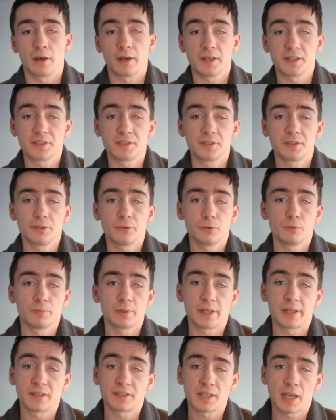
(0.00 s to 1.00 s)
I still
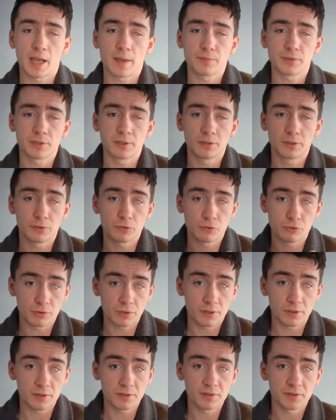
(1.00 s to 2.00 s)
place absolute
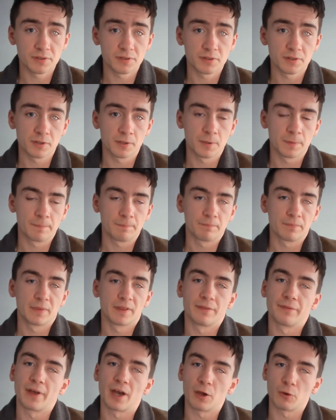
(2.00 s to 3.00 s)
trust
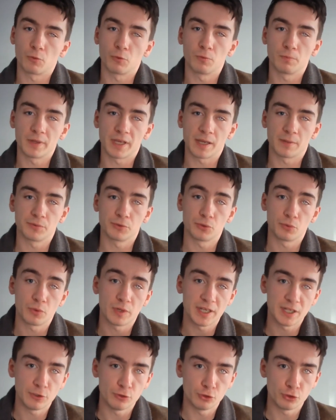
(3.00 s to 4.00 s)
that I will be able to
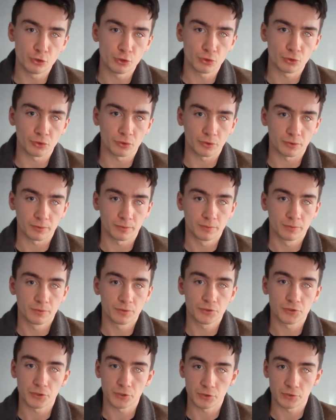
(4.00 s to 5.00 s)
endure
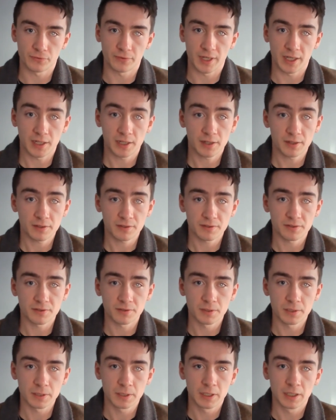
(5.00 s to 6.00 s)
such
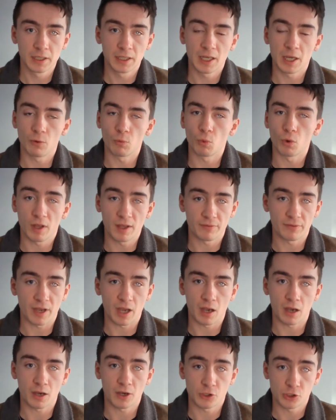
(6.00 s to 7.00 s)
failures and whatever
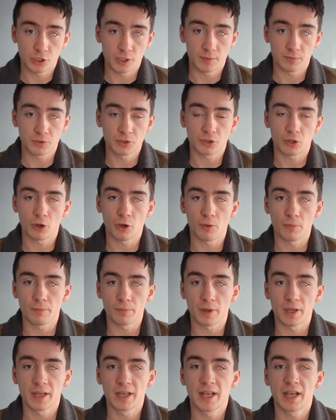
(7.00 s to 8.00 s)
hardships
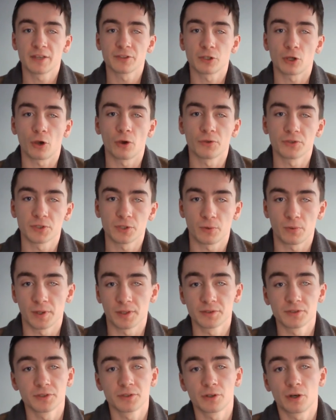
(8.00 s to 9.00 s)
come as a
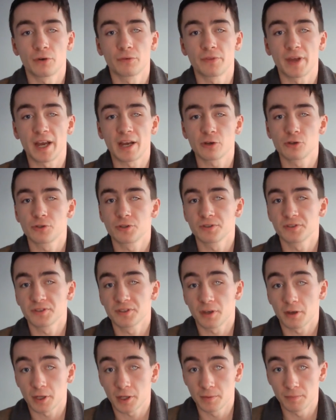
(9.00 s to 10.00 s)
consequence of the actions
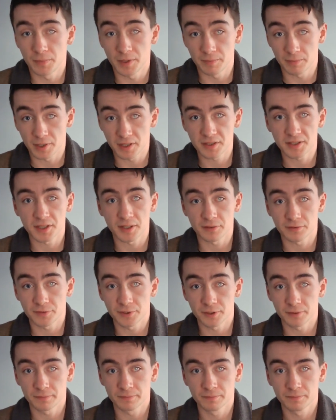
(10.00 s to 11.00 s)
that I commit myself
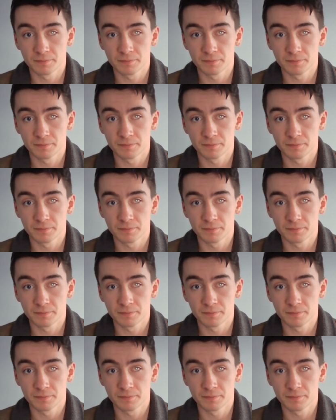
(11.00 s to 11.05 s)
to.